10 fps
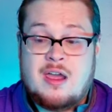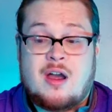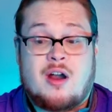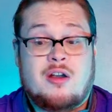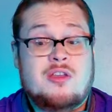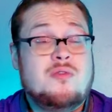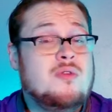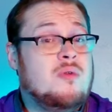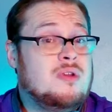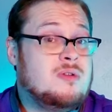Are you
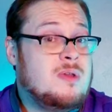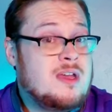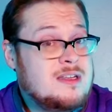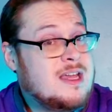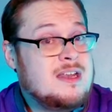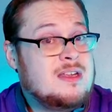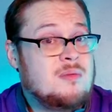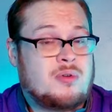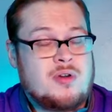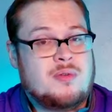going to be attending
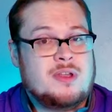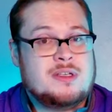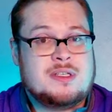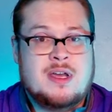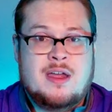pre-release?